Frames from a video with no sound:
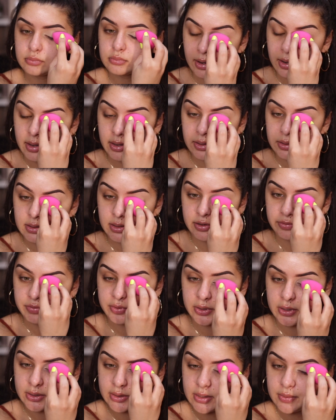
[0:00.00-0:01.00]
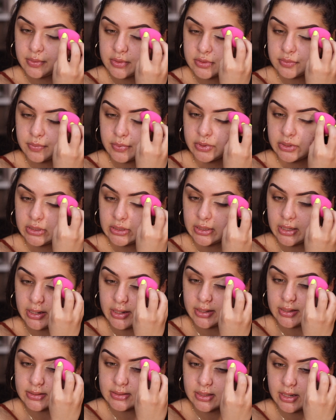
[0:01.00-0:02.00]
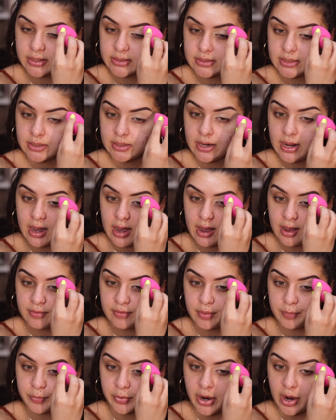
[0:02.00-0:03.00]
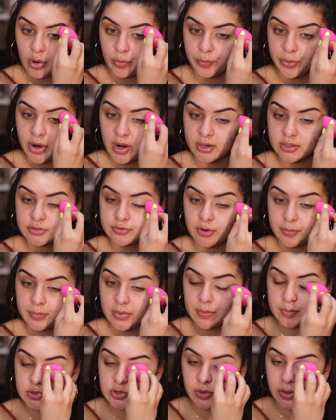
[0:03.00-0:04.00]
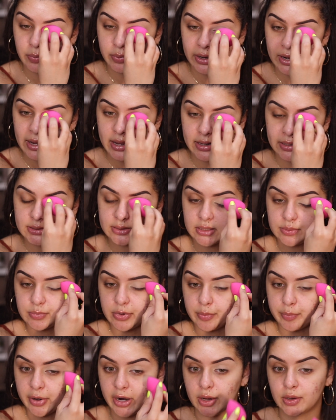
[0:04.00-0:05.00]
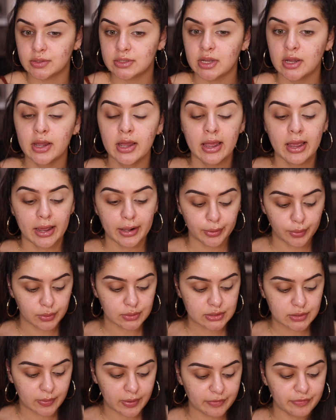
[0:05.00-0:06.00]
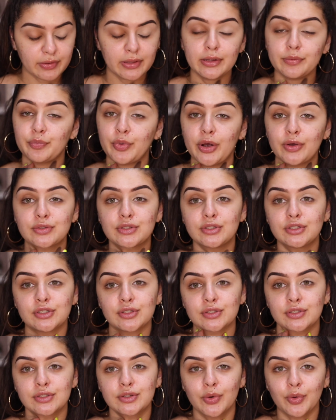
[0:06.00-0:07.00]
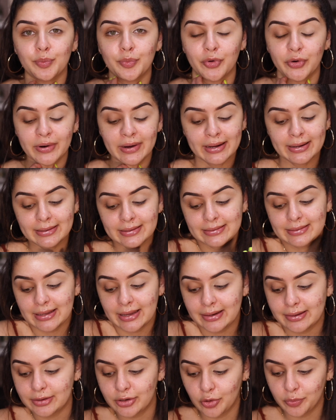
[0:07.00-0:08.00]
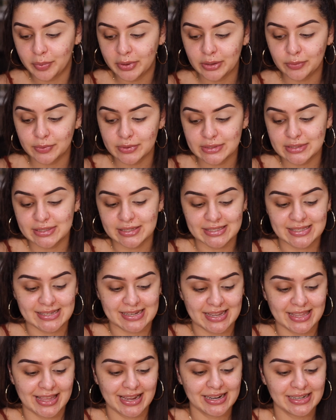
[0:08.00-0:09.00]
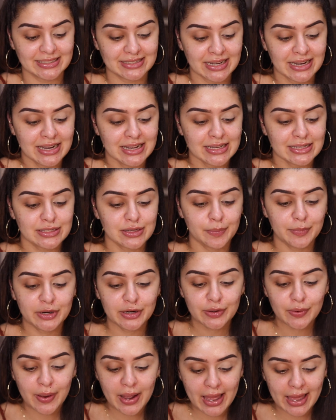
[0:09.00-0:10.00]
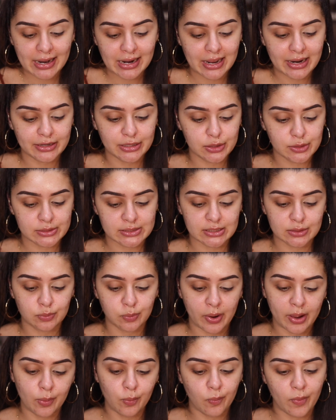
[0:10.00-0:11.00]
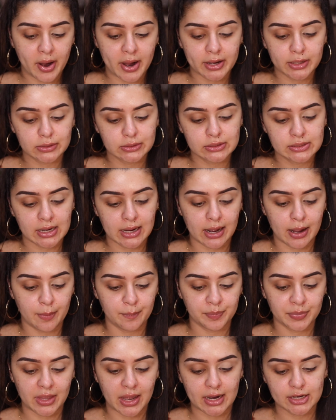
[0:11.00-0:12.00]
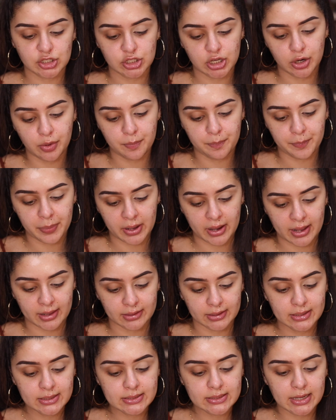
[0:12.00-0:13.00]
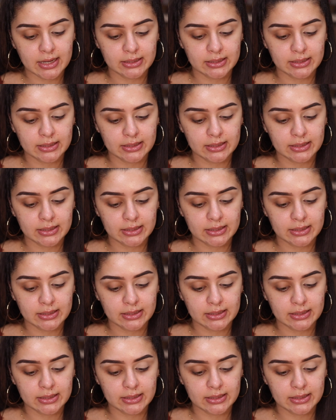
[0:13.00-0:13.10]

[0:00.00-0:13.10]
And I feel like that was really nice. I didn't have a brow product from them, so I went ahead and did my brows. And also, I feel like brows are just so boring. Like, nobody wants to see that. So I'm going to go ahead and use this Wet n Wild eyeshadow palette.